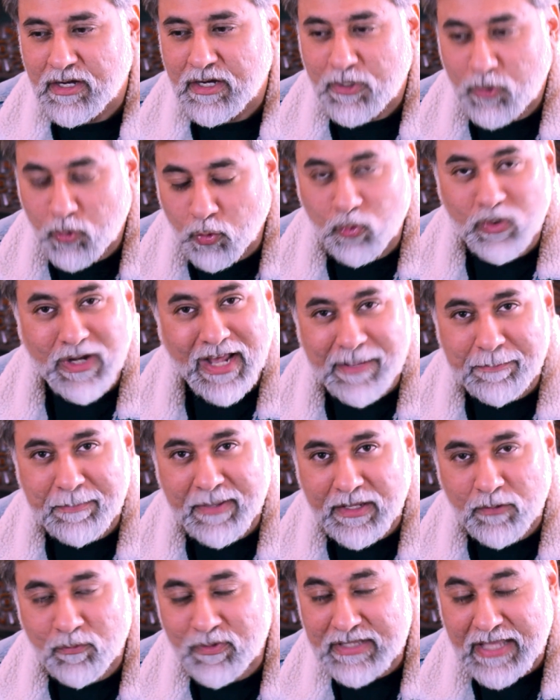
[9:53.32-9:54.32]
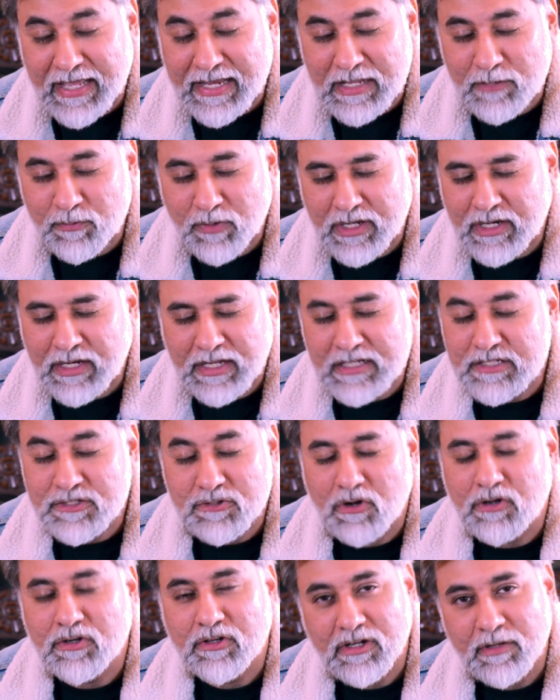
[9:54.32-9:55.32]
two timing with anyone is
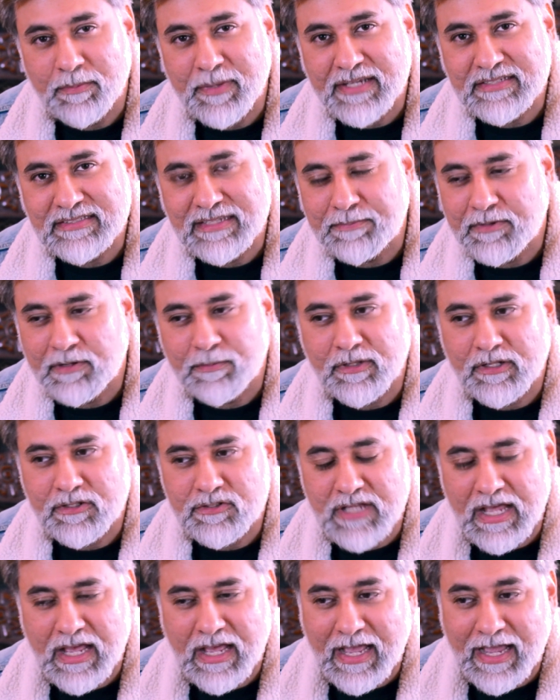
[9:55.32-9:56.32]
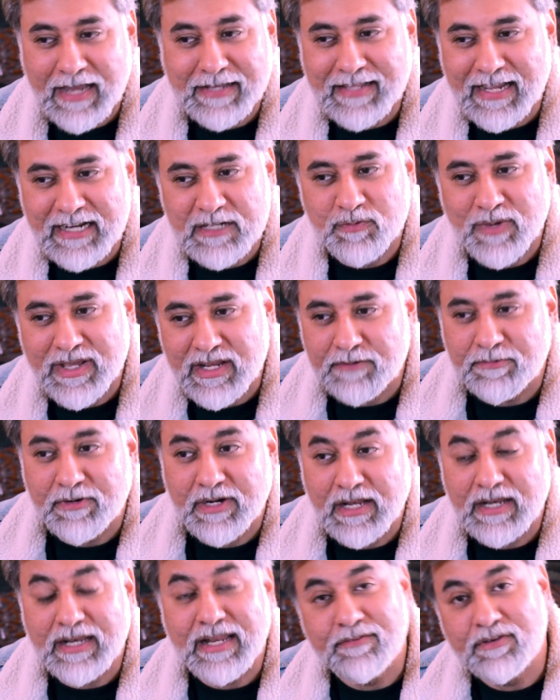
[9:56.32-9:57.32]
not going to be acceptable, and that's why
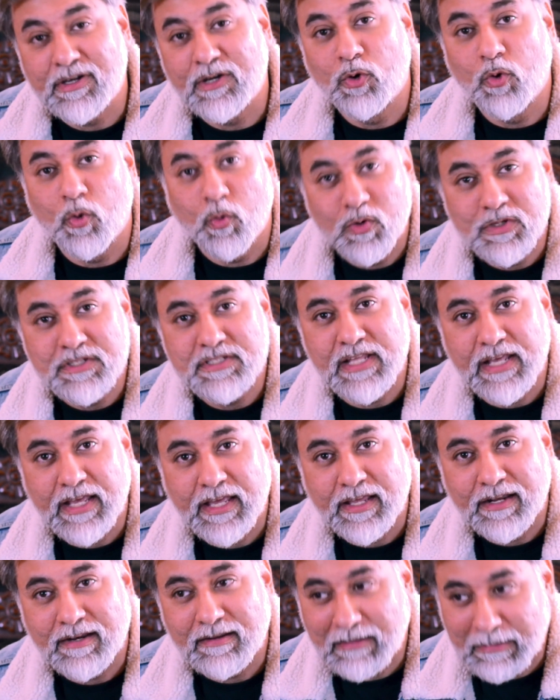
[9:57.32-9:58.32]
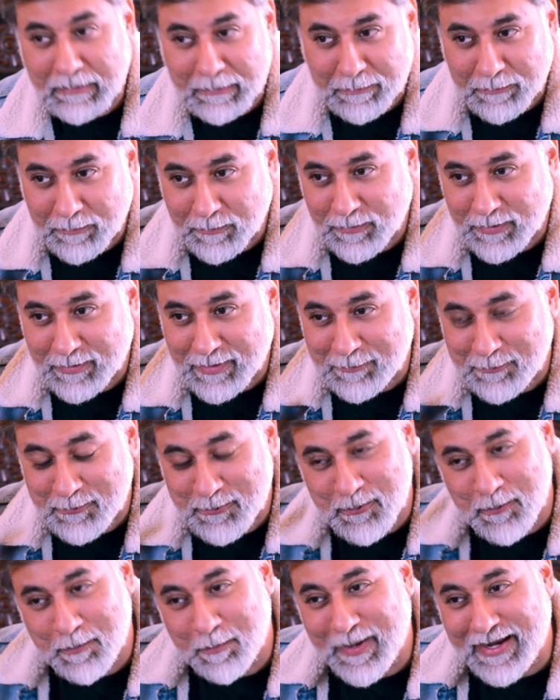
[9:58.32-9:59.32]
Riverdale never goes there.
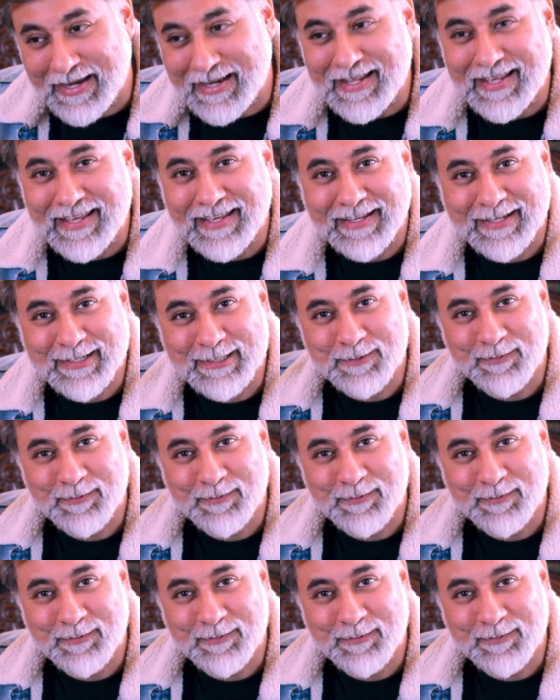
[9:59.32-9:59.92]
So Betty is